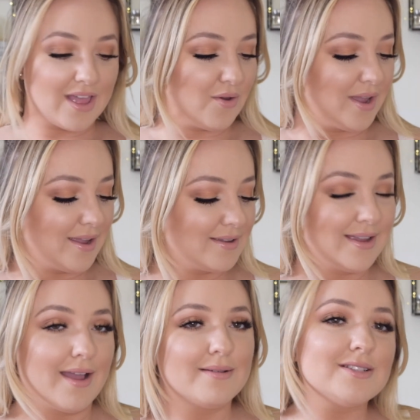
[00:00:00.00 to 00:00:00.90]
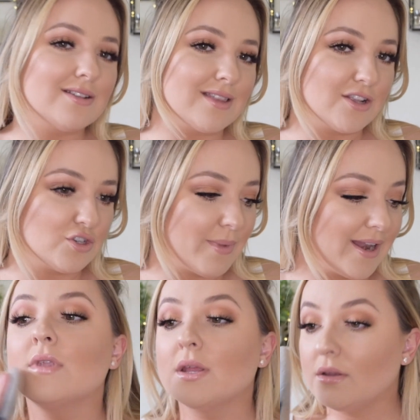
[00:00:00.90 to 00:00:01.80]
okay, yeah, it's not that
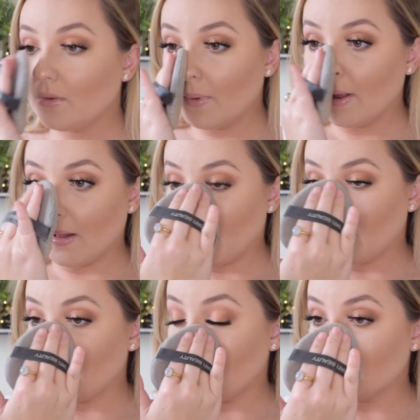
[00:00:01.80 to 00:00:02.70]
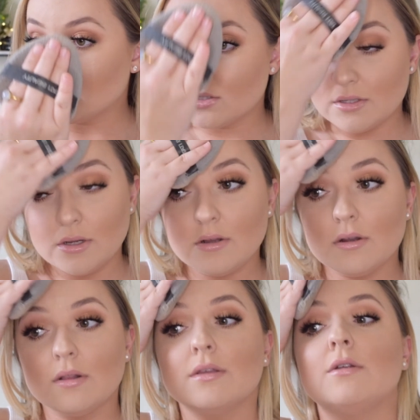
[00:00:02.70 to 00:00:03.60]
dramatic. And you know what? I just needed
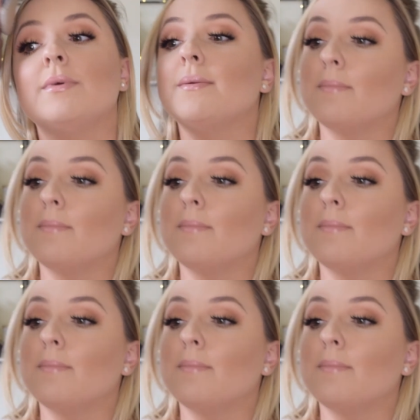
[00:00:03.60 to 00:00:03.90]
a little bit of